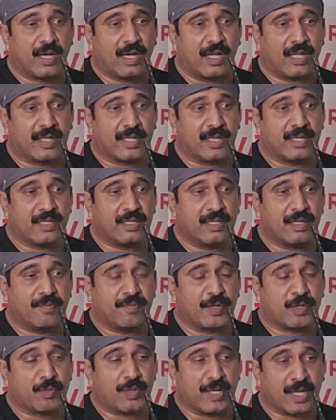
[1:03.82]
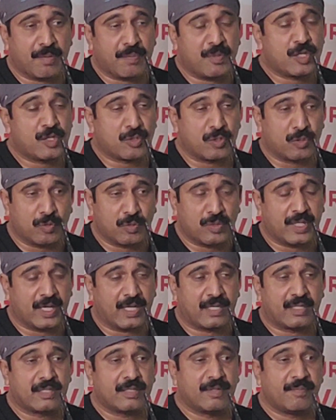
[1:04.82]
And then we could able to do
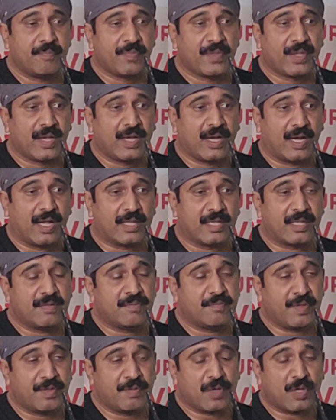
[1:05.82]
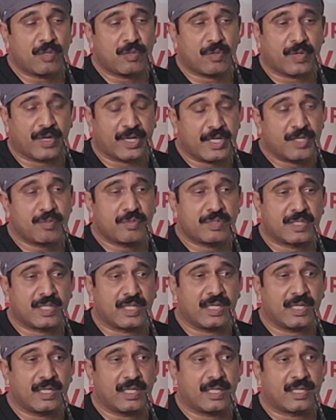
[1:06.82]
that. And then we want to reduce
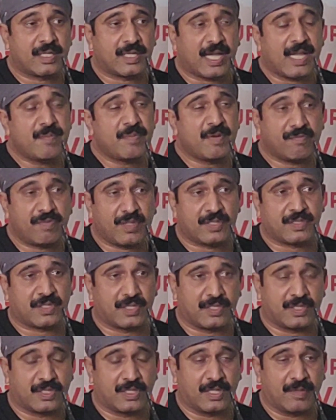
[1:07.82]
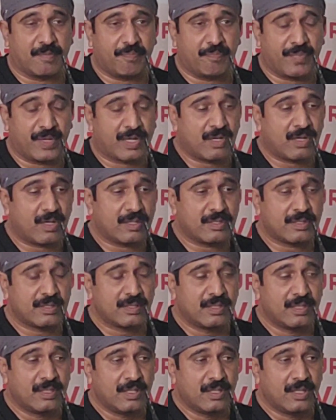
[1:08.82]
the time of the surgery, because
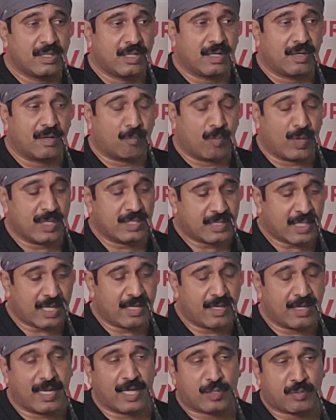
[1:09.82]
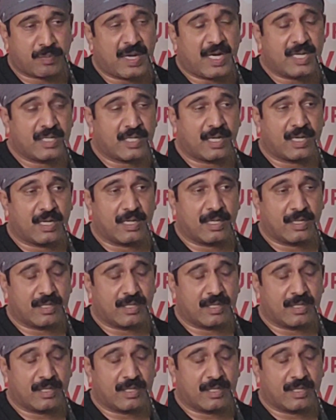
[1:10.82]
once I expand the